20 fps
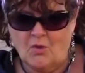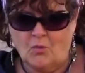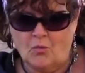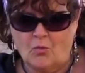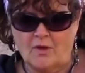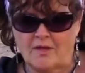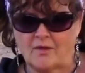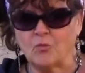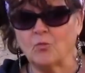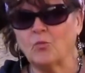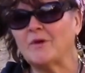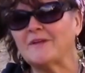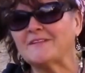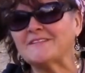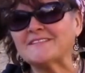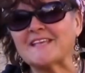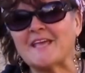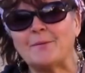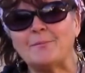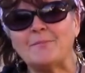
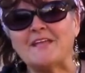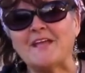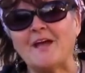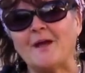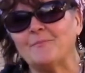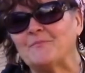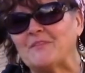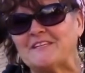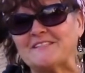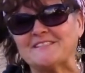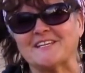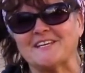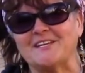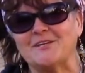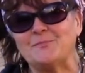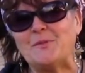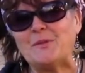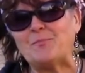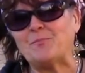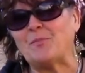What's coming up that's
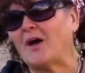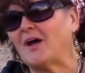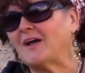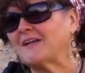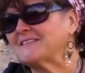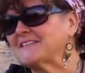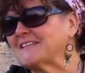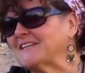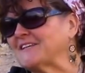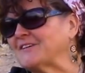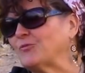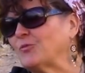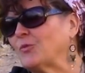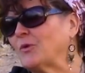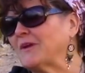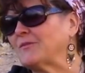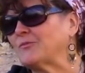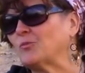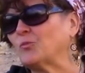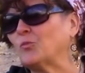going to be positive?
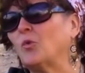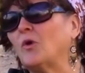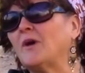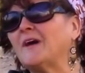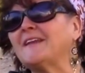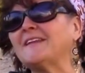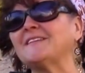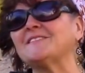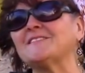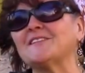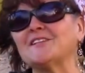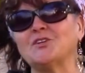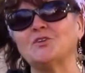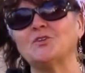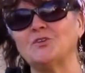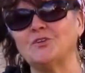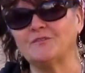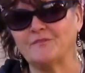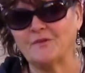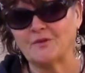What is the
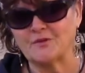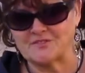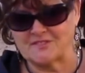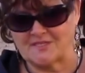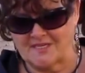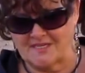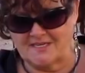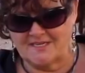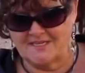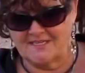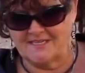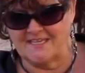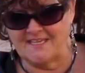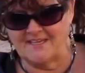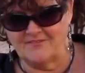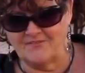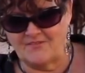universe going to give